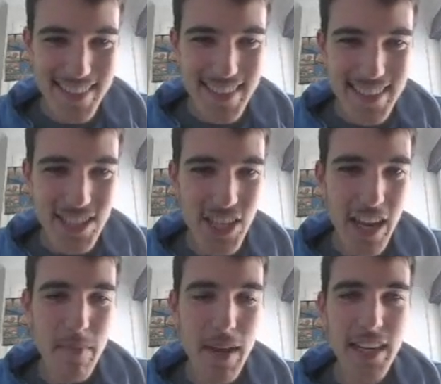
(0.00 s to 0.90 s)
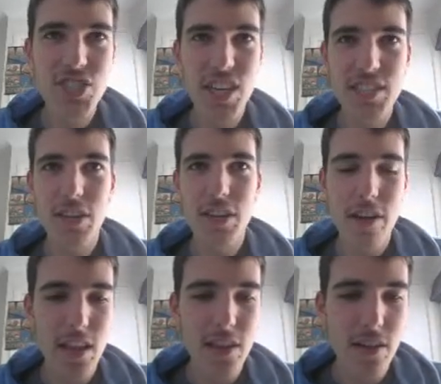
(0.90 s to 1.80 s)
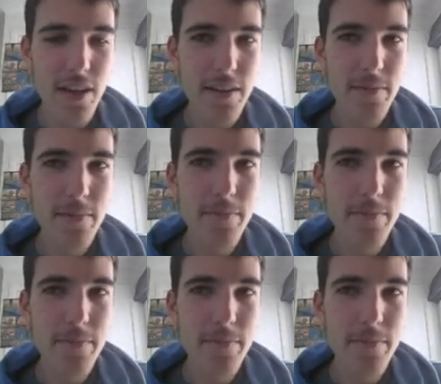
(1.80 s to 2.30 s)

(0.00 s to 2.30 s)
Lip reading: J-Mac's just got it over the line.